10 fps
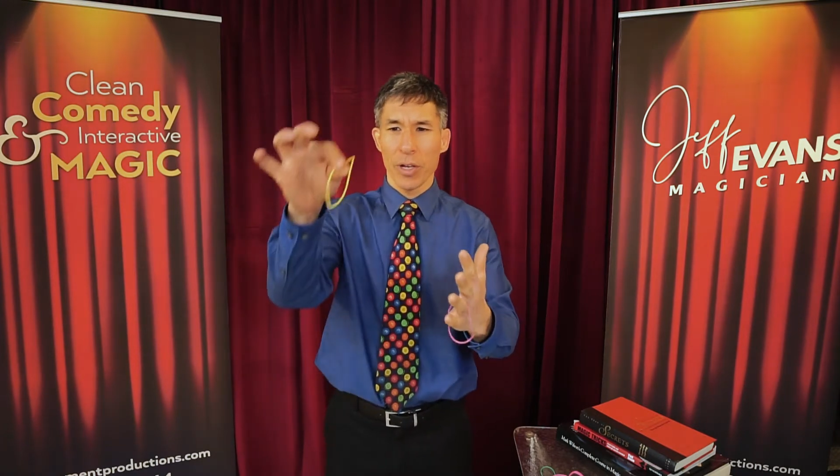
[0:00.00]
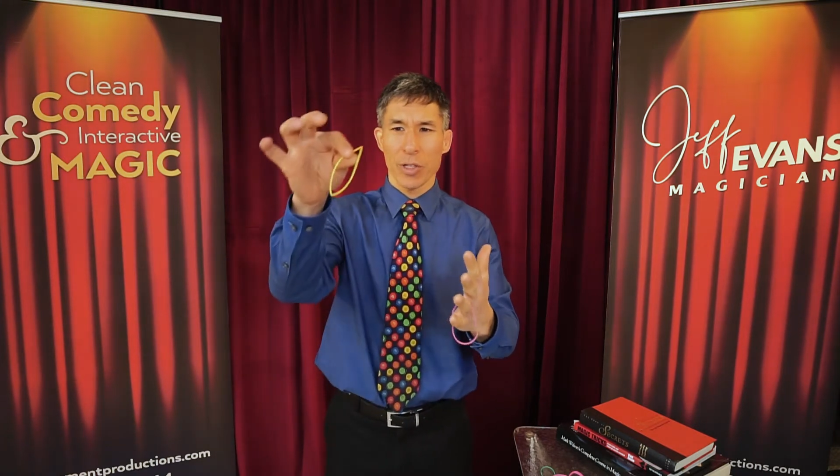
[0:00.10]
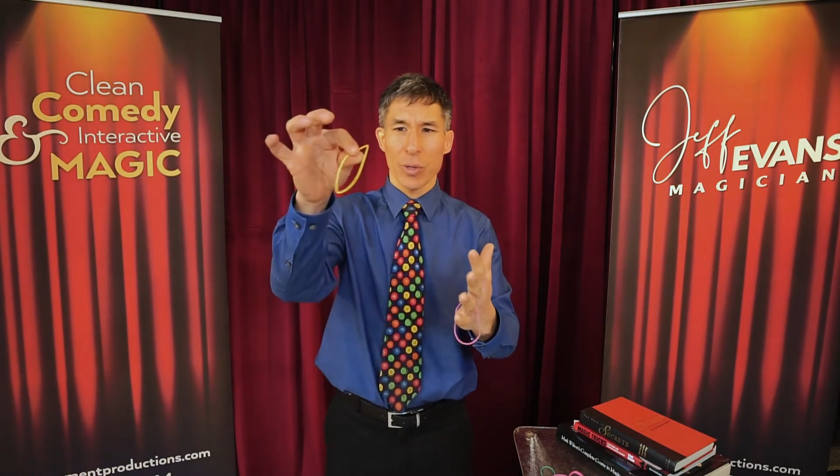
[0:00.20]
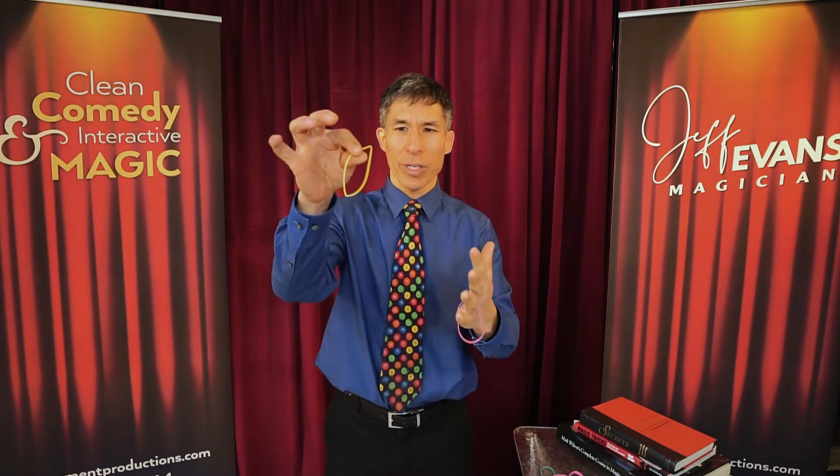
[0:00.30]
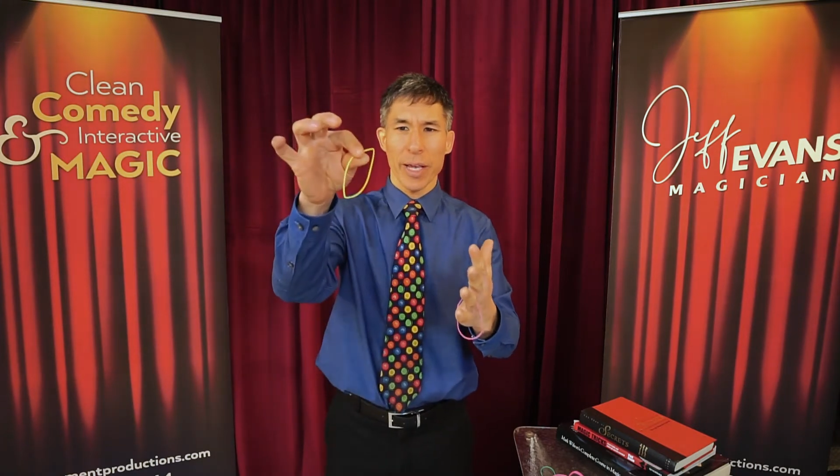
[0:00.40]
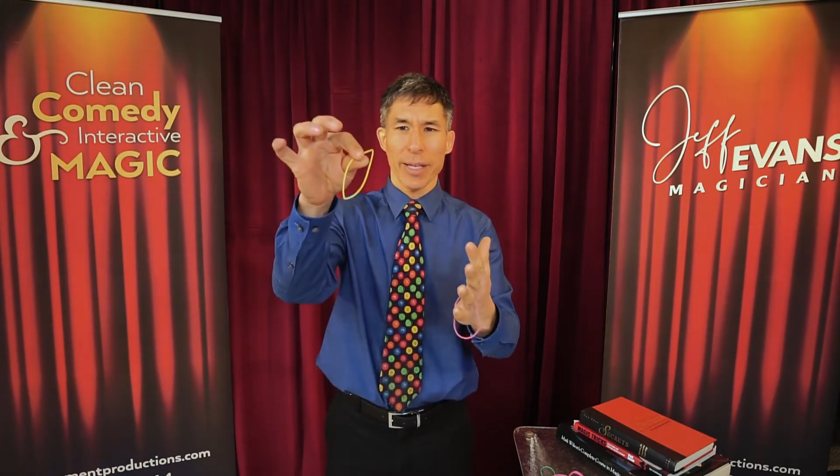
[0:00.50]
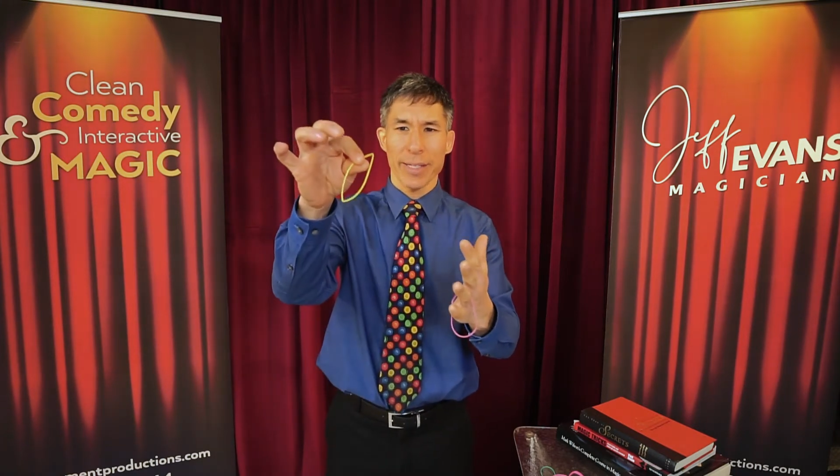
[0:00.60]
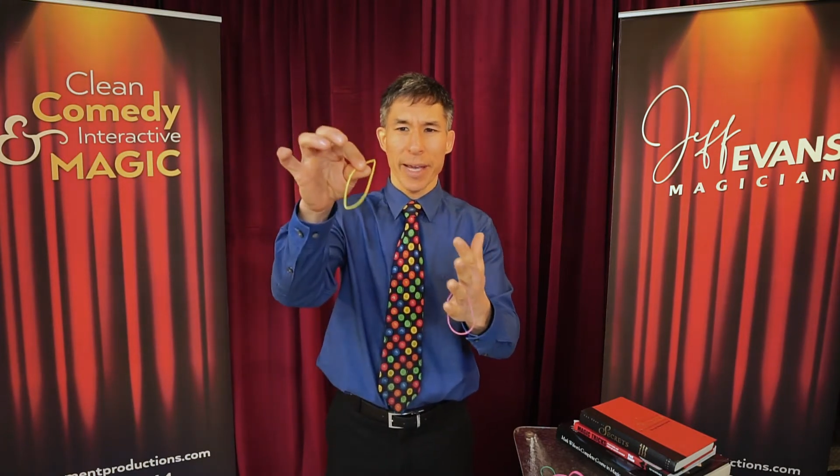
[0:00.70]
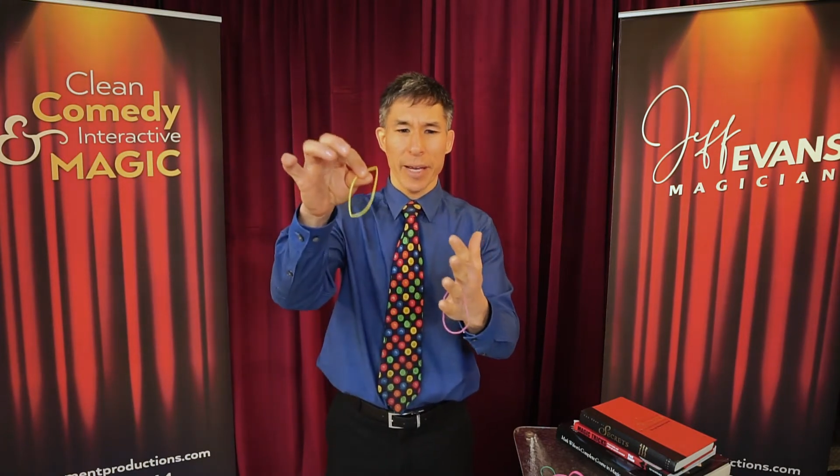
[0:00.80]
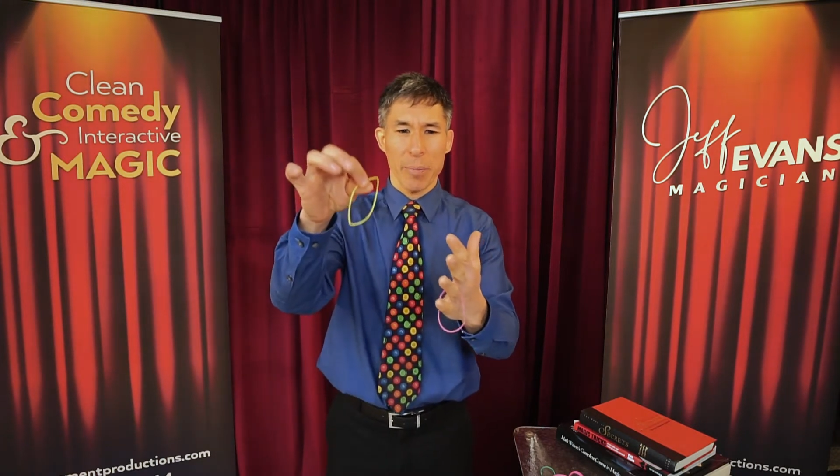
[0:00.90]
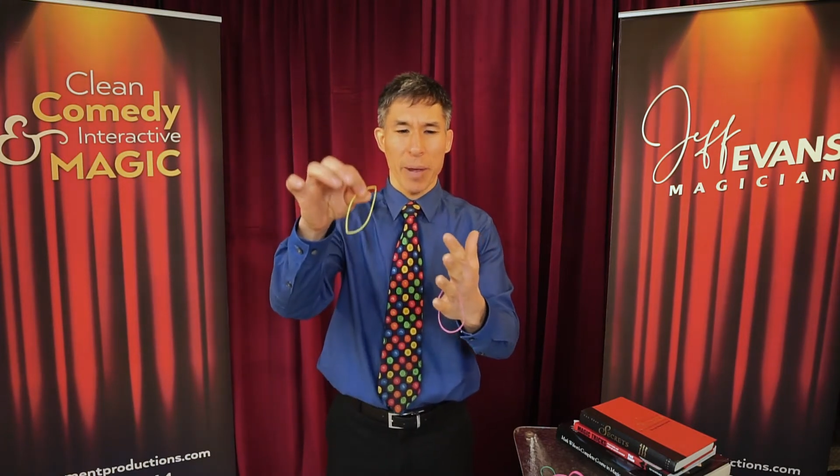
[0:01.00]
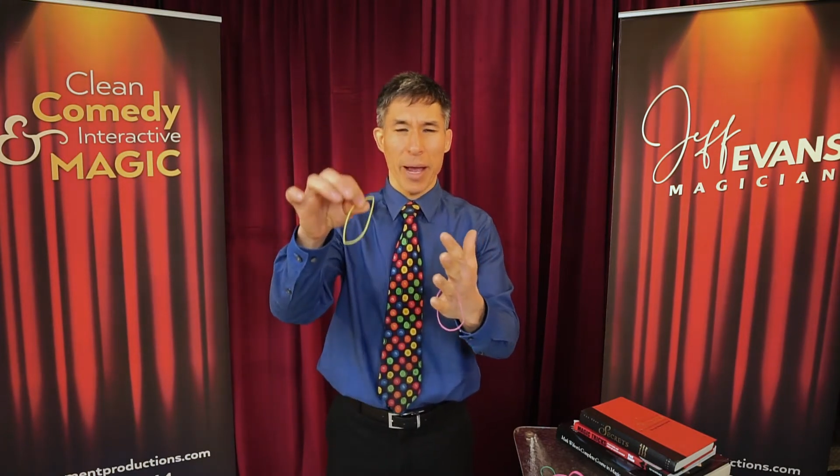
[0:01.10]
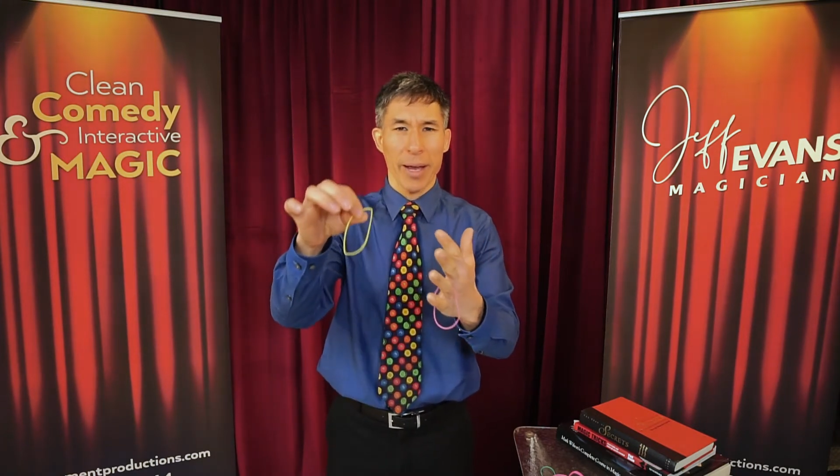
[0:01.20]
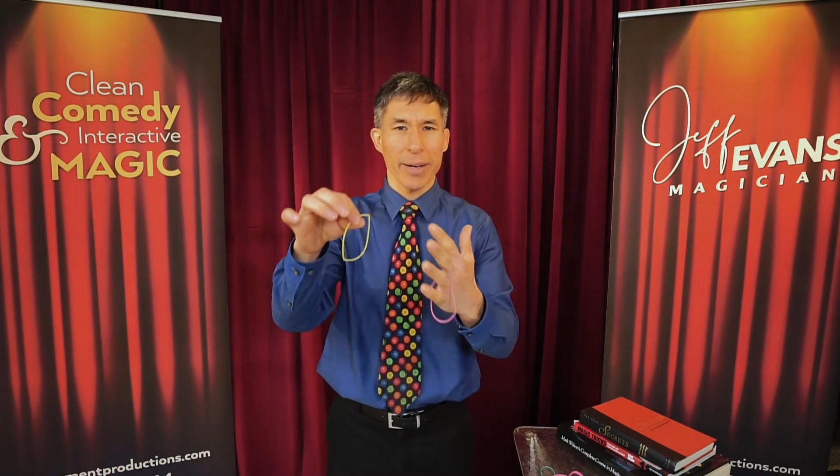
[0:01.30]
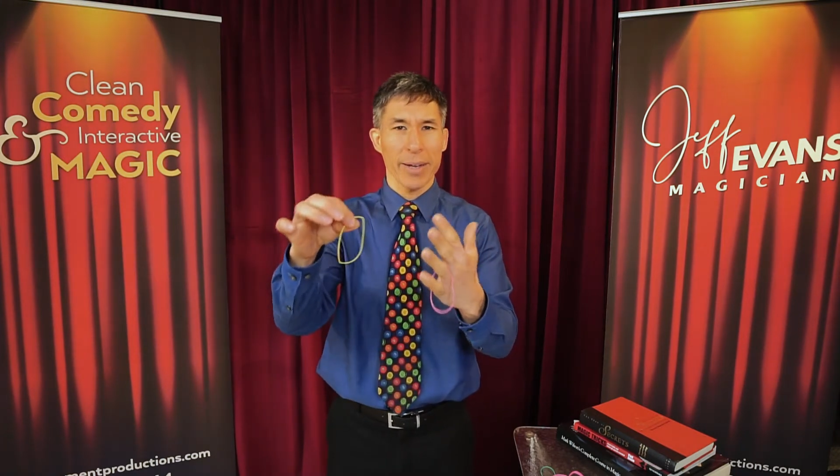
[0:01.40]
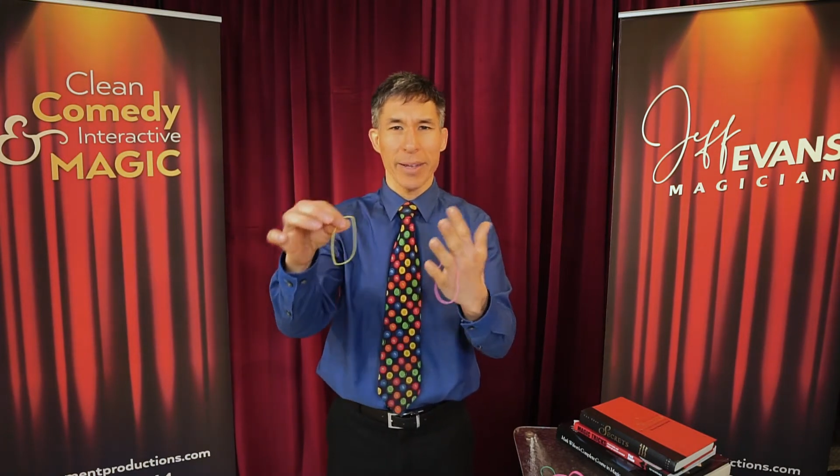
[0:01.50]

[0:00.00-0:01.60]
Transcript: So you take a second band,